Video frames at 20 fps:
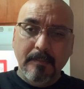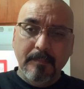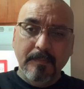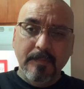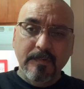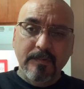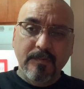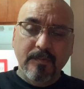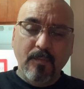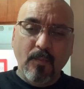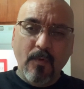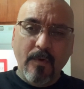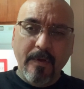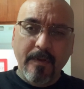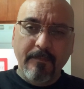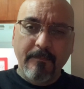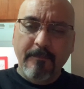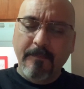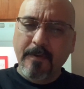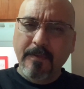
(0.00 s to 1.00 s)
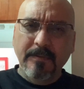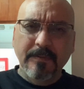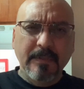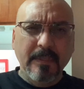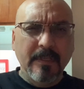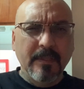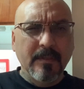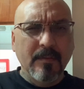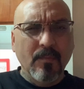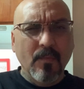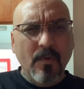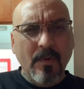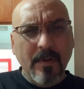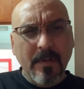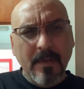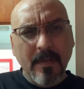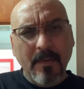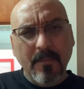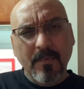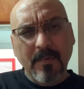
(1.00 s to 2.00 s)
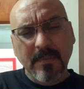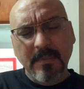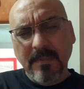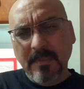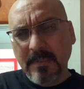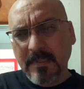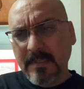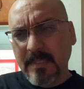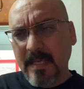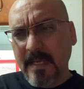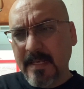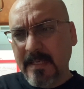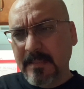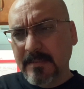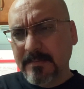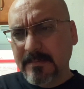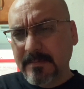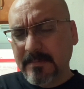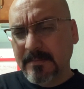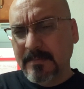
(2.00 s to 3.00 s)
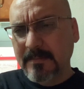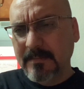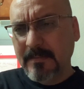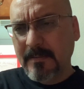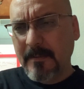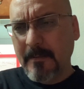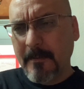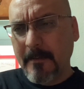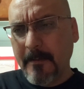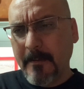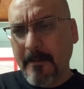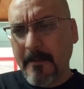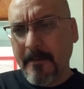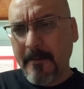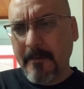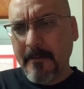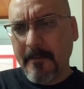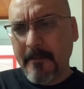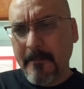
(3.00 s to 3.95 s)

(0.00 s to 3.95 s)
This morning, first thing in the morning, I went to the dentist, and